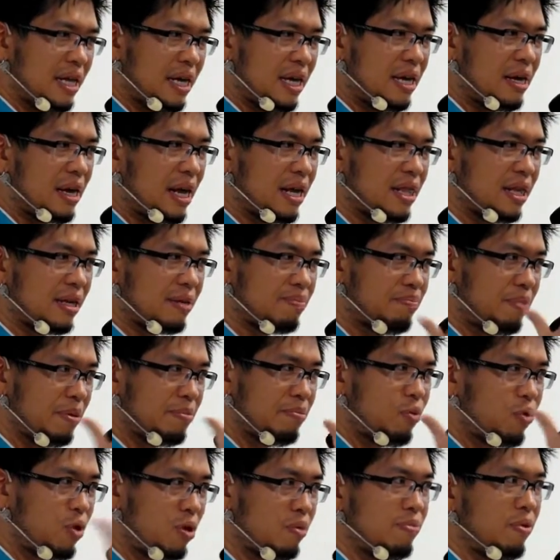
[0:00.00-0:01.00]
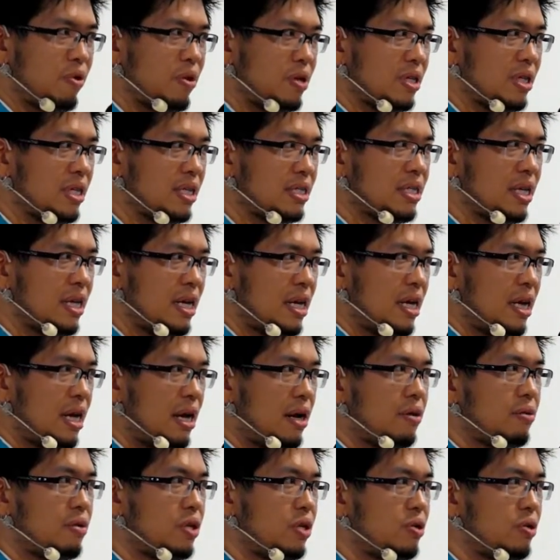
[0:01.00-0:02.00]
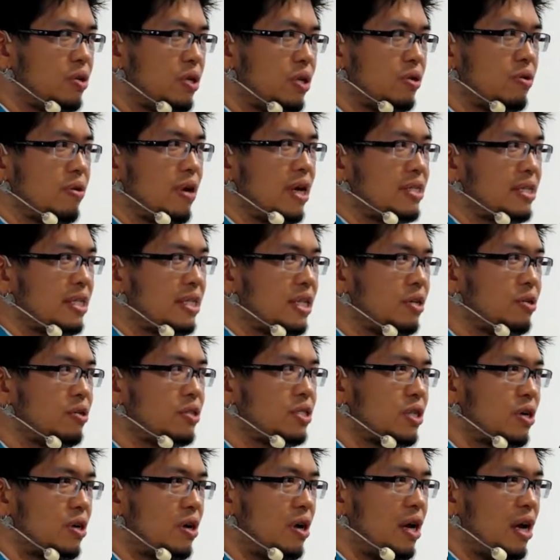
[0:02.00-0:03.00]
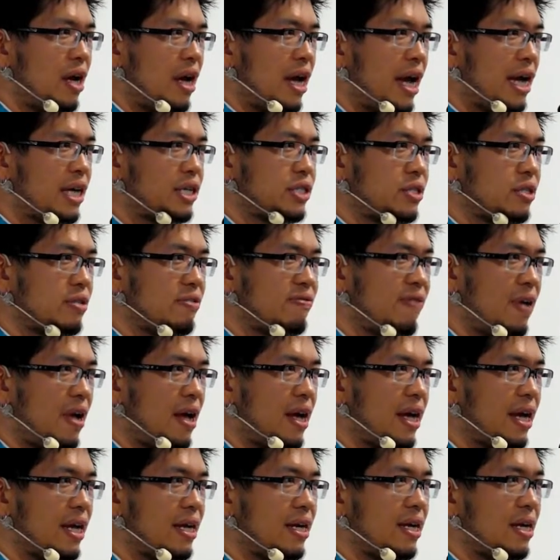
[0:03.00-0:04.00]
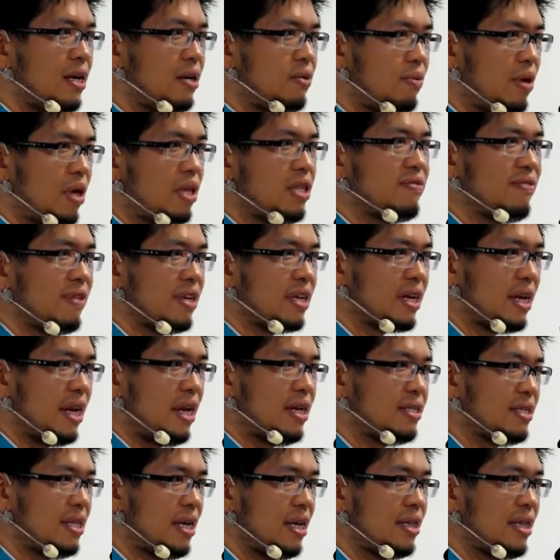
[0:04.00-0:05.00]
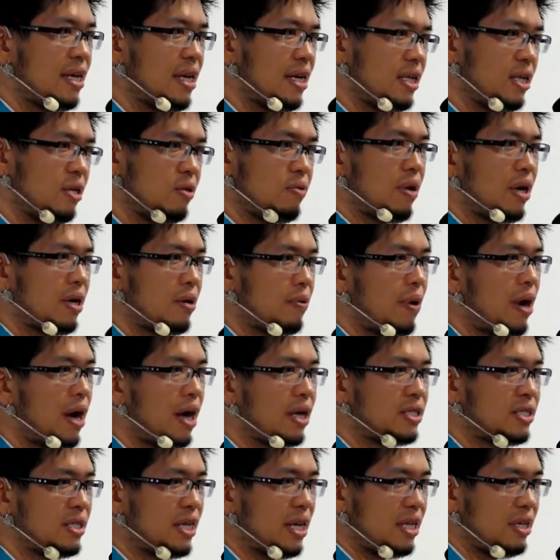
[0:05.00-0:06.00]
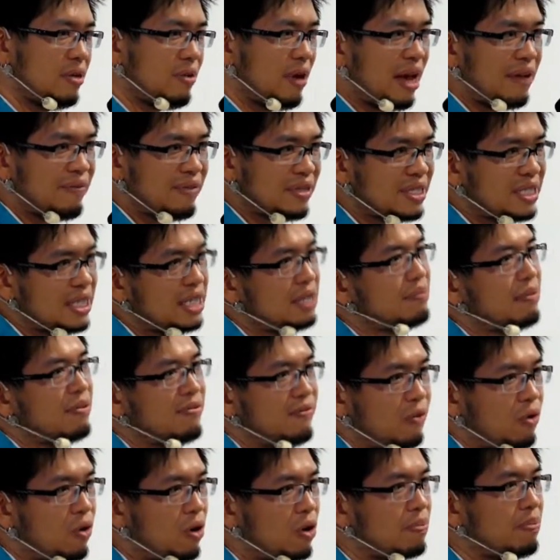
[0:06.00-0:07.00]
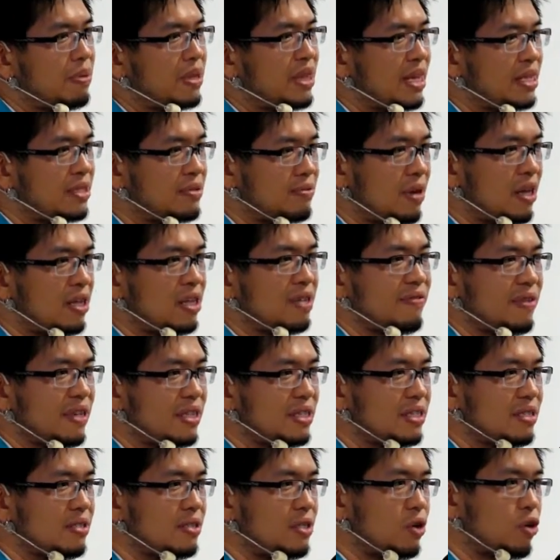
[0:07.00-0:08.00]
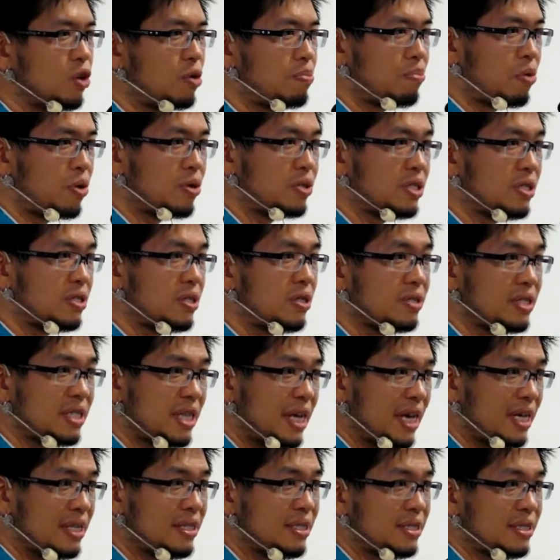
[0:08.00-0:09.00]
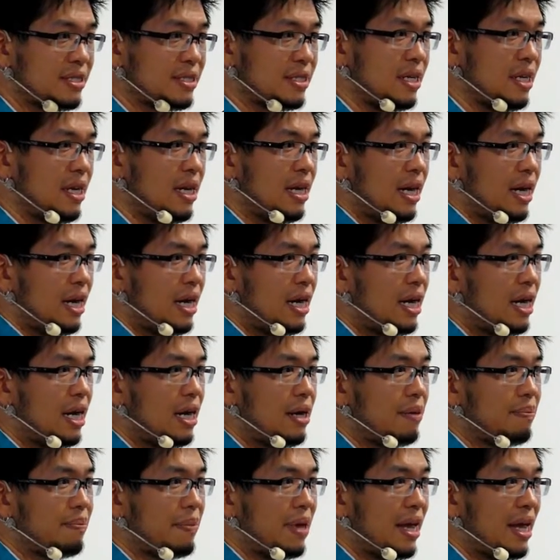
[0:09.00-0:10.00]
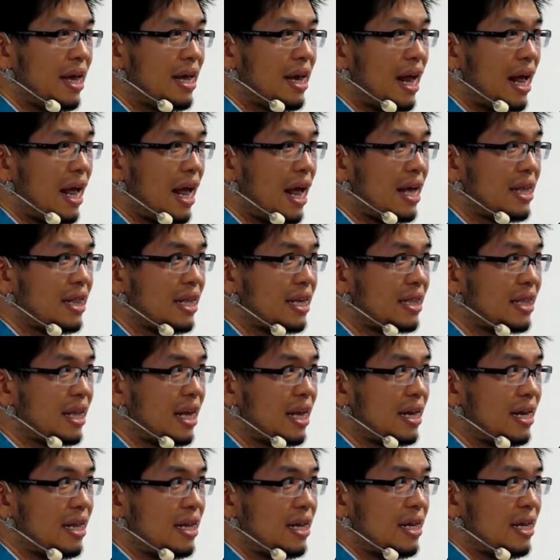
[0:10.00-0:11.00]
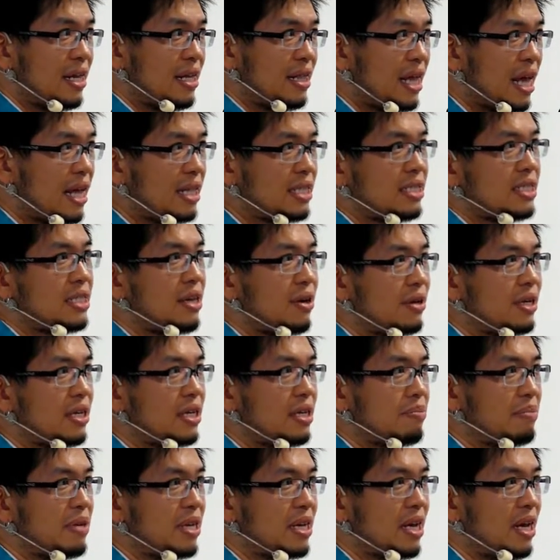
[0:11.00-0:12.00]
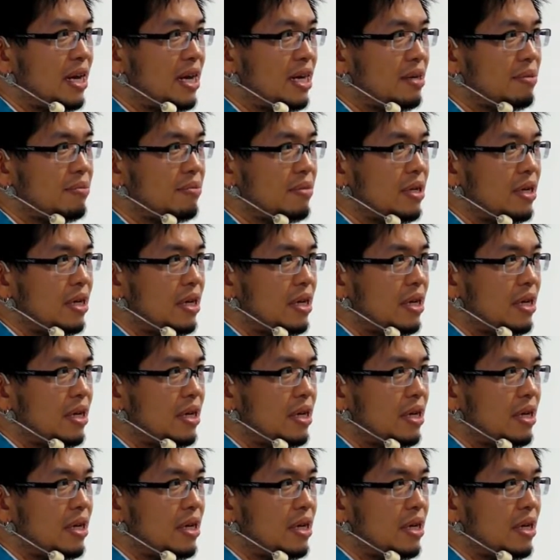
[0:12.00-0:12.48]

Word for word: and I think, but more importantly, is how do you as a user actually find relevant content that you want to watch, that you haven't seen before, but that's relevant to your personal tastes? Uh, and I think that that's started to become,